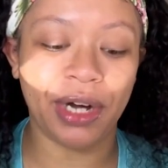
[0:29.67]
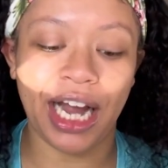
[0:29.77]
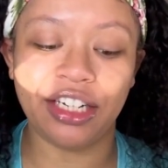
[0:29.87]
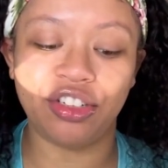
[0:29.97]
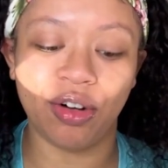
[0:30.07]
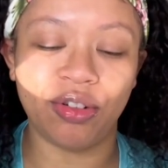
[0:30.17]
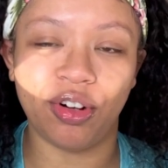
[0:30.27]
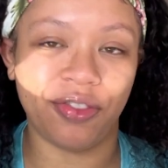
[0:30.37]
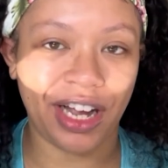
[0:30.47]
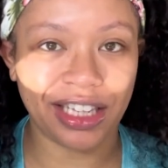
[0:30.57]
But I don't
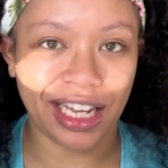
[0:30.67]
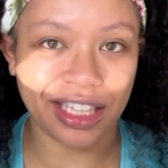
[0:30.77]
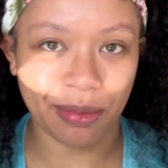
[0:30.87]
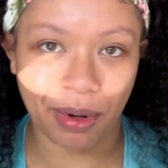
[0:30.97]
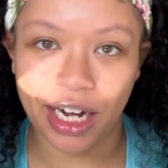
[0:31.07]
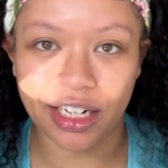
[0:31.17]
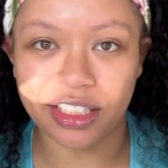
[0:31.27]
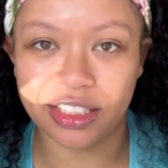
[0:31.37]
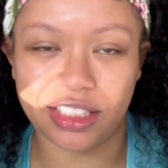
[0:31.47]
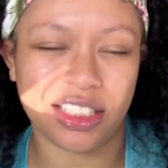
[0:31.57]
know if I like the
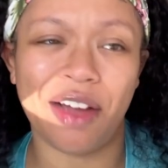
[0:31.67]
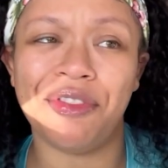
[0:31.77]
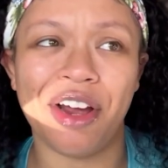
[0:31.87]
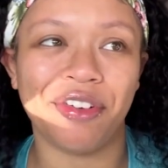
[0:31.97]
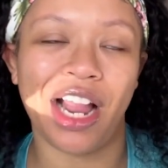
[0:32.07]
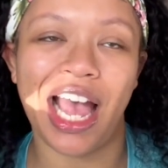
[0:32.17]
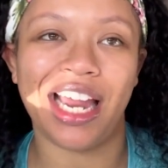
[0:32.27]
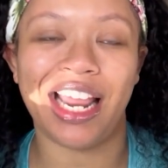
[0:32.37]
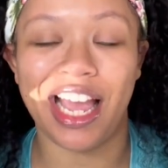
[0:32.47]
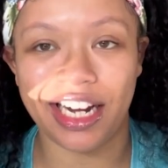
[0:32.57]
products because I've never
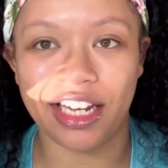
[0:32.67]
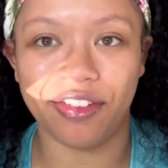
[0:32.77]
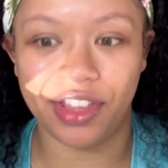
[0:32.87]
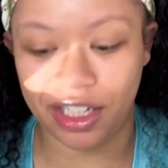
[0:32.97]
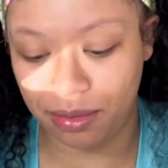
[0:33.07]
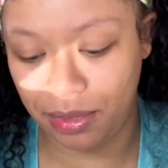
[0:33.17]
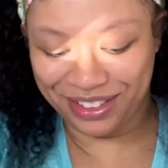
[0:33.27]
had any of them.